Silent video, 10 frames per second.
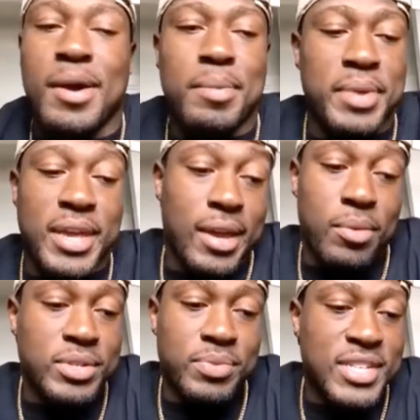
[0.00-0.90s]

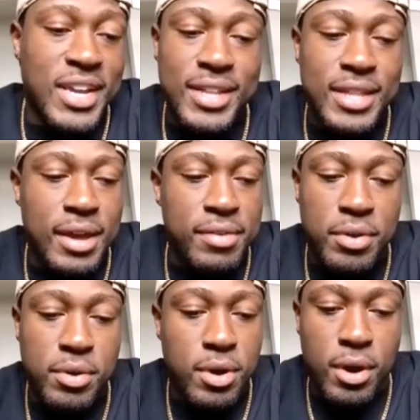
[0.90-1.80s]
But yeah, once I got
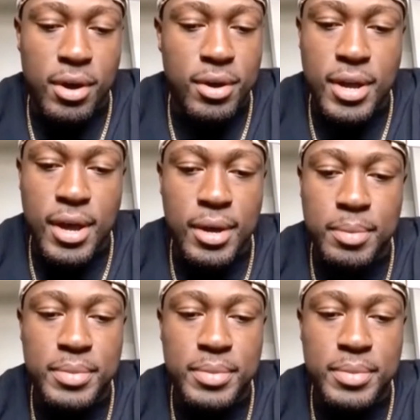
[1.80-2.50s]
that phone call,